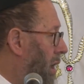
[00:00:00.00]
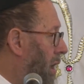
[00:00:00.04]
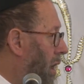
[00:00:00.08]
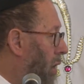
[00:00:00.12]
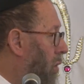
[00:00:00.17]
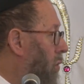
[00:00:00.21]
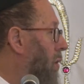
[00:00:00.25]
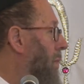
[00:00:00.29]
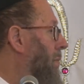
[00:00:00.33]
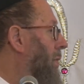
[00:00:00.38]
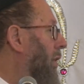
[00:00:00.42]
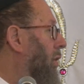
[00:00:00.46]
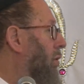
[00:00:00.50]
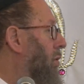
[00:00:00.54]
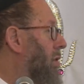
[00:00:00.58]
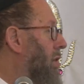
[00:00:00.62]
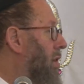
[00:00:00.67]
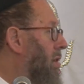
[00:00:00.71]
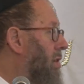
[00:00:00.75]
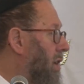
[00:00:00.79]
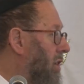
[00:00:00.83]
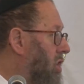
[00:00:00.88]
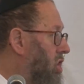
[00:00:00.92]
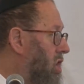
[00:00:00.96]
A woman
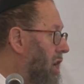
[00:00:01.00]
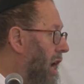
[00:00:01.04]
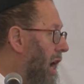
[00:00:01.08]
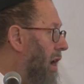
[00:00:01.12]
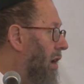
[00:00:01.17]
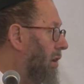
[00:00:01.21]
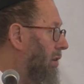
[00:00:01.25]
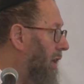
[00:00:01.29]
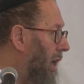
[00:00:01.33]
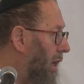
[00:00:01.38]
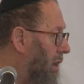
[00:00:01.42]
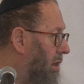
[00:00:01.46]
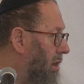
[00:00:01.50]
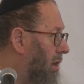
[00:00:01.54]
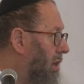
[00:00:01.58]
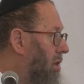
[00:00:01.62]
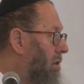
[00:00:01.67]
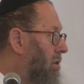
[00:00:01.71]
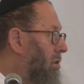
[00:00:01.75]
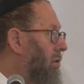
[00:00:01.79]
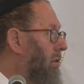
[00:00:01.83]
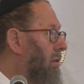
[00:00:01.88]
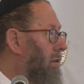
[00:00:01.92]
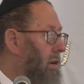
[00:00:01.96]
loses a child, that's
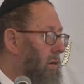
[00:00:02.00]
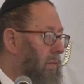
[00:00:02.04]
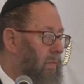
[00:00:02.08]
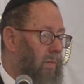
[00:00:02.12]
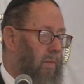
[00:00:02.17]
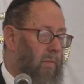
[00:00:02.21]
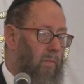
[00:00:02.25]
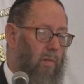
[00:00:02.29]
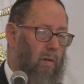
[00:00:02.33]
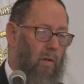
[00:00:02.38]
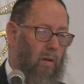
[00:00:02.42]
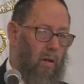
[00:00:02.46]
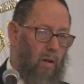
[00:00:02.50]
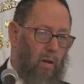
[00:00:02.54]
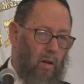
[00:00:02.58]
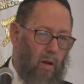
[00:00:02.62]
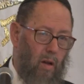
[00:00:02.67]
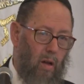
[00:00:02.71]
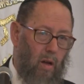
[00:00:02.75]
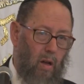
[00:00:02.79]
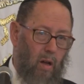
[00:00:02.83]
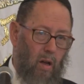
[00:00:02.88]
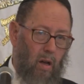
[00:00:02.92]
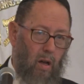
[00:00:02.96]
Yisurim.
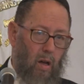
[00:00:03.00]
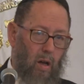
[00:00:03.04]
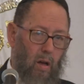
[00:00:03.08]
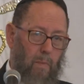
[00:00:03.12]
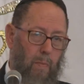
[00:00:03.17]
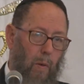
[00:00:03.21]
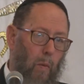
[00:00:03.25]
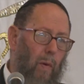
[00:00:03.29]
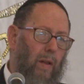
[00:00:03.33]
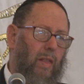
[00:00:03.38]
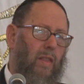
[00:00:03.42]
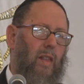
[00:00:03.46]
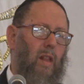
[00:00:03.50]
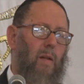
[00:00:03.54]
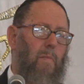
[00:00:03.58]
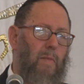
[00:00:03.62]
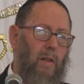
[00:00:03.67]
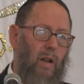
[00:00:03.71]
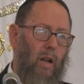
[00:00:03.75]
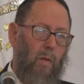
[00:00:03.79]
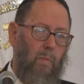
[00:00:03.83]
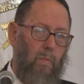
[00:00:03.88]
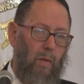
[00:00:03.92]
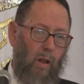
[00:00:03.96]
But what's the
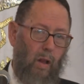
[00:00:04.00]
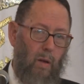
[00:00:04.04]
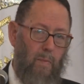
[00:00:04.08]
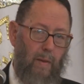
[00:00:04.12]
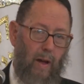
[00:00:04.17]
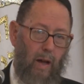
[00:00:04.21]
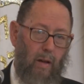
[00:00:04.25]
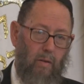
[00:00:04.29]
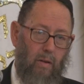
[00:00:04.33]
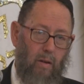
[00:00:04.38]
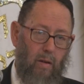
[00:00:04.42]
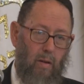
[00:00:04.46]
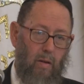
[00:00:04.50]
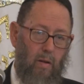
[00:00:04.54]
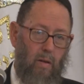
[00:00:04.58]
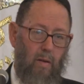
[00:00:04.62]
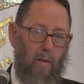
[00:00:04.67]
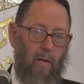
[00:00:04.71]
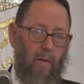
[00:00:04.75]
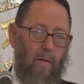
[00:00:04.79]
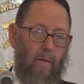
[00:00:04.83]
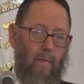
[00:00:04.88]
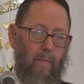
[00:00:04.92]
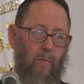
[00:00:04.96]
minimal amount?
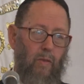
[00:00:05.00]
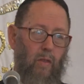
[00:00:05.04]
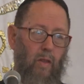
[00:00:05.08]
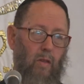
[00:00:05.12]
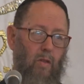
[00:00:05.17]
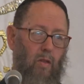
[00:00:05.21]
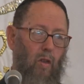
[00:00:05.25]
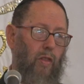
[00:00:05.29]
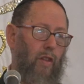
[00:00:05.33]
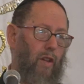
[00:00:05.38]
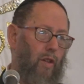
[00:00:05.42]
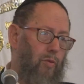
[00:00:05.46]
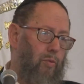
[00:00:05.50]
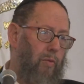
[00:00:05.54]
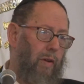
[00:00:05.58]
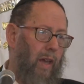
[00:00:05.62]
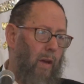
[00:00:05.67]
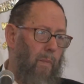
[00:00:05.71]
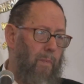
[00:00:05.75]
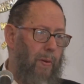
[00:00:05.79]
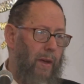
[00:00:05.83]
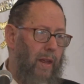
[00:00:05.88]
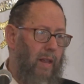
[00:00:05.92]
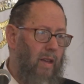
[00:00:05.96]
So there are three
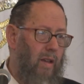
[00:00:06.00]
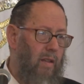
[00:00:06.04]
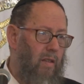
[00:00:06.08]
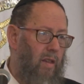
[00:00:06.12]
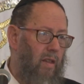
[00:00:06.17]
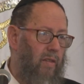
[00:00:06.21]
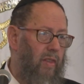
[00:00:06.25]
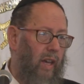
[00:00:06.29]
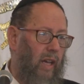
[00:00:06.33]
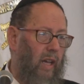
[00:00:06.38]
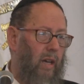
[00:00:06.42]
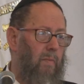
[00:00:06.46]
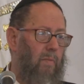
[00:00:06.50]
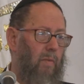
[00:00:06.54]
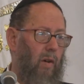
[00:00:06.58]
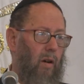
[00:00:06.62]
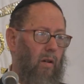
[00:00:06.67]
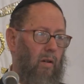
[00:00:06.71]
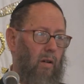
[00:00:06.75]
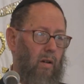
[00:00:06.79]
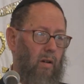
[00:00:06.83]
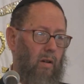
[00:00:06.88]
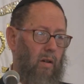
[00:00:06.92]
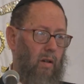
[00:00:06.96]
opinions in the
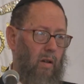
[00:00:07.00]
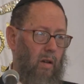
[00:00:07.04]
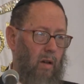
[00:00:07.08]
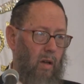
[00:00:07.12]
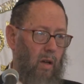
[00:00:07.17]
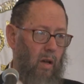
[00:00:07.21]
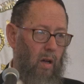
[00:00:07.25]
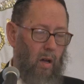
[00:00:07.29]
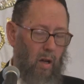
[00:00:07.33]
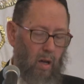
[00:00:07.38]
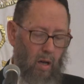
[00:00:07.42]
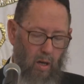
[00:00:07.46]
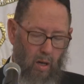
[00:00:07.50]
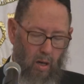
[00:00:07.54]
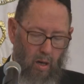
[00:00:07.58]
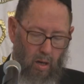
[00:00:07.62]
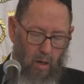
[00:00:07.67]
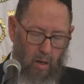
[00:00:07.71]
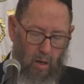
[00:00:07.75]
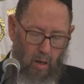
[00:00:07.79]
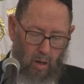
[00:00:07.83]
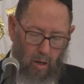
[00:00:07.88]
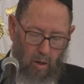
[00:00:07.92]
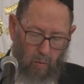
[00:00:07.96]
Gemara.
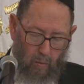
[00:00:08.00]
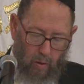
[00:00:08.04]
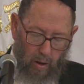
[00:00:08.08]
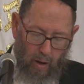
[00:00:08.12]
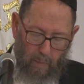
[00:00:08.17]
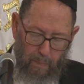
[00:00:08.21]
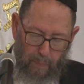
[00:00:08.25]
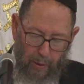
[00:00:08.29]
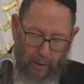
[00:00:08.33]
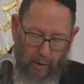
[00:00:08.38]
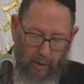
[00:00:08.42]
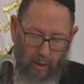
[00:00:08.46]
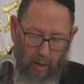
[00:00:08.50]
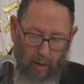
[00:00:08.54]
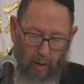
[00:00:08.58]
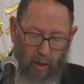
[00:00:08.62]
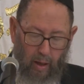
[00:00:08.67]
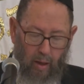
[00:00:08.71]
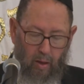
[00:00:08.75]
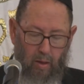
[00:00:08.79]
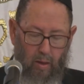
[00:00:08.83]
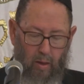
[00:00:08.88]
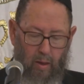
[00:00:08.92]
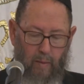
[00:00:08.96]
One opinion
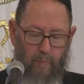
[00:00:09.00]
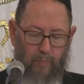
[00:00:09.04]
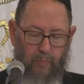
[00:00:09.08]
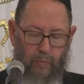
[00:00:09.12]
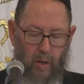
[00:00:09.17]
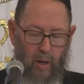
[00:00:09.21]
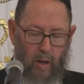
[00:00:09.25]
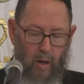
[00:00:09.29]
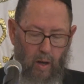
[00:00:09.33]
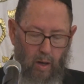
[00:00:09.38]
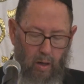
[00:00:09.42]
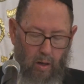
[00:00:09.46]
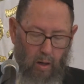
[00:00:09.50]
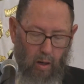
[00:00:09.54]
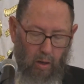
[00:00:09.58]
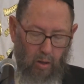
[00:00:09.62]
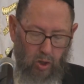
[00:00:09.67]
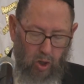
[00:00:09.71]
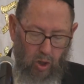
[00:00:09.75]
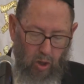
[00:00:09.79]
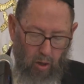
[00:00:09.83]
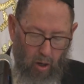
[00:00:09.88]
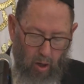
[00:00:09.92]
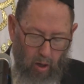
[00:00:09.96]
is, Kol
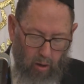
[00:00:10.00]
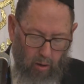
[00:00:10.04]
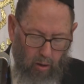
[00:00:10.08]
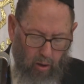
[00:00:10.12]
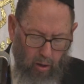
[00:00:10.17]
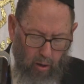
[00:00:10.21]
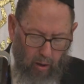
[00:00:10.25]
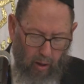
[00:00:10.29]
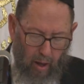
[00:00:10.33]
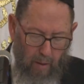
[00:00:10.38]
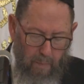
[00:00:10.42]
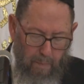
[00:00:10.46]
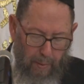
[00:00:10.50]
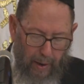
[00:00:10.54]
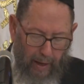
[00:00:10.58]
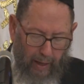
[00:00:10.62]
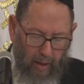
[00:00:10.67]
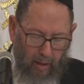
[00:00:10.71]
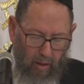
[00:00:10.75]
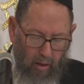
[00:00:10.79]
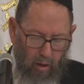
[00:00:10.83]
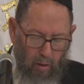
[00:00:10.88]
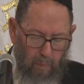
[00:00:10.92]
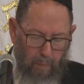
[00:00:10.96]
she'ar goy
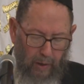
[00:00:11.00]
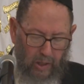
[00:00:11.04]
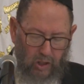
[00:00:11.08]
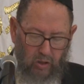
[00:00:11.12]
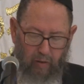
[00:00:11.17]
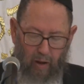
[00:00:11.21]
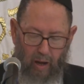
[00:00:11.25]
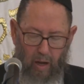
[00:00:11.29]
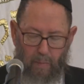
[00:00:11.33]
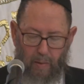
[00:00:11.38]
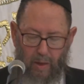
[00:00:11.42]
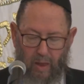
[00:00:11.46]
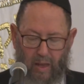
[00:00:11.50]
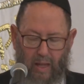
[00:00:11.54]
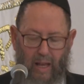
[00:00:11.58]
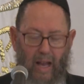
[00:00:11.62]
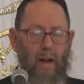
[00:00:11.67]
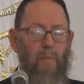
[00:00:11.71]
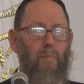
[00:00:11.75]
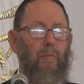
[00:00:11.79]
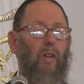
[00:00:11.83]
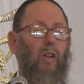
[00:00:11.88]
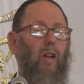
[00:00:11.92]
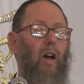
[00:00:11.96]
beged lo b'yishvein
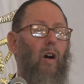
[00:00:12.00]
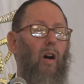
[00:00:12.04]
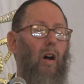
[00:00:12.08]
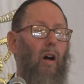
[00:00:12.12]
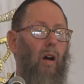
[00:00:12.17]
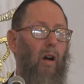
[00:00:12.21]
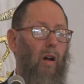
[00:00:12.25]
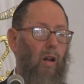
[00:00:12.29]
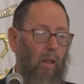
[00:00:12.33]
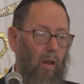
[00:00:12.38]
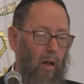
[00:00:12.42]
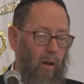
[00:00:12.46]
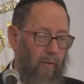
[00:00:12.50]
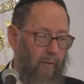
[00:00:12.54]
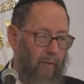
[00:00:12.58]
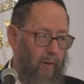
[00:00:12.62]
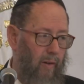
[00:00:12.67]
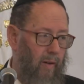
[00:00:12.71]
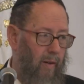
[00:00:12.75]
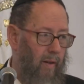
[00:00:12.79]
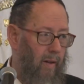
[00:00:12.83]
miskabel olav.